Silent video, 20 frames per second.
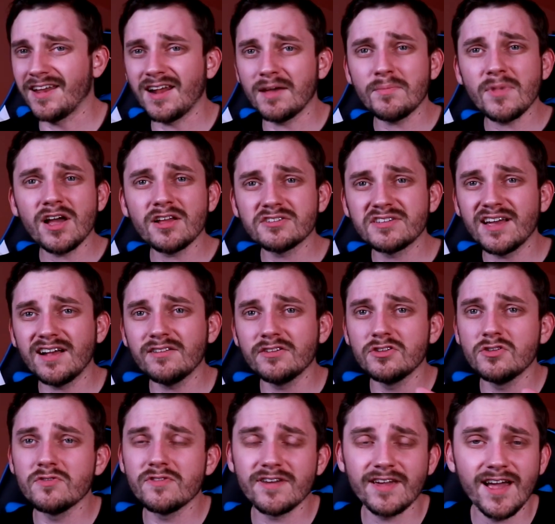And I'm not
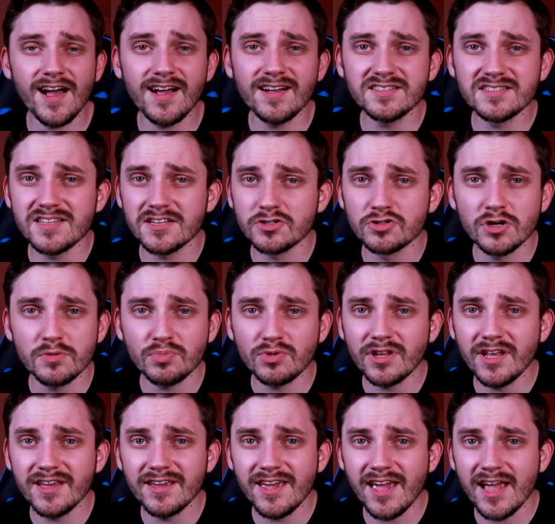telling you that guys that
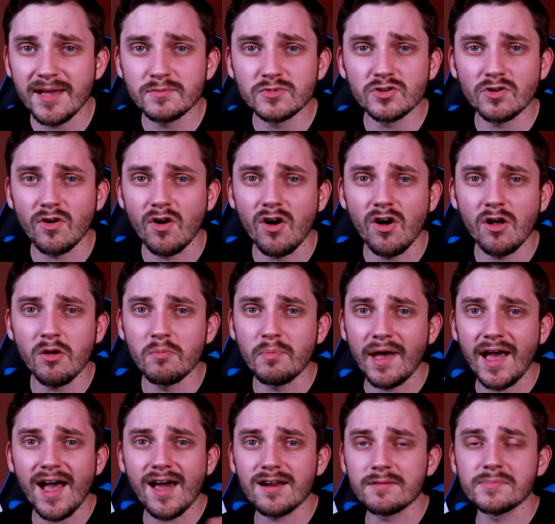AAA games are all
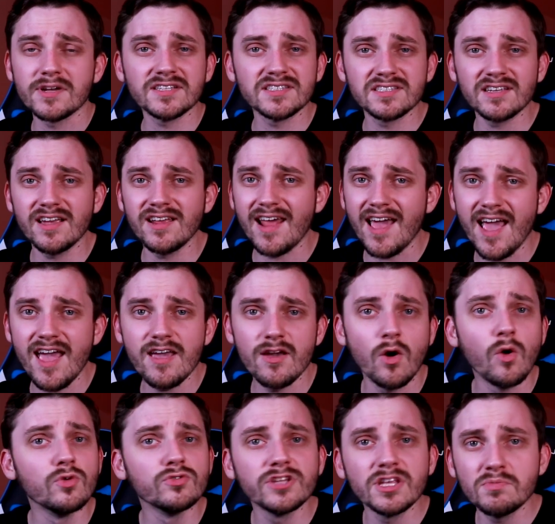bad. I'm not saying hey,
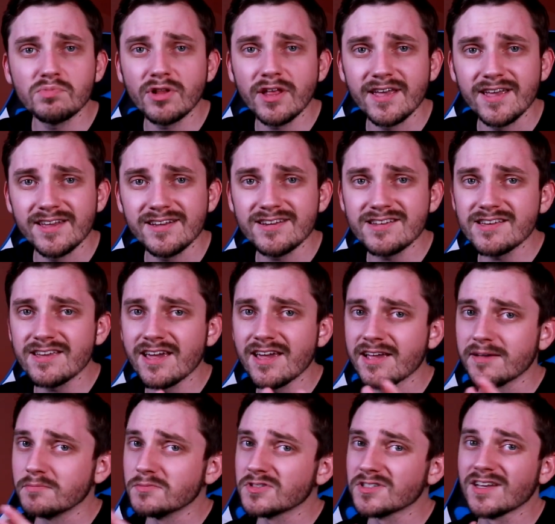only play indie
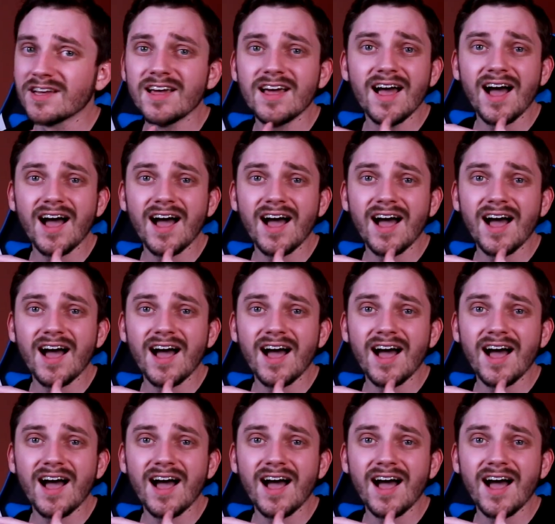games.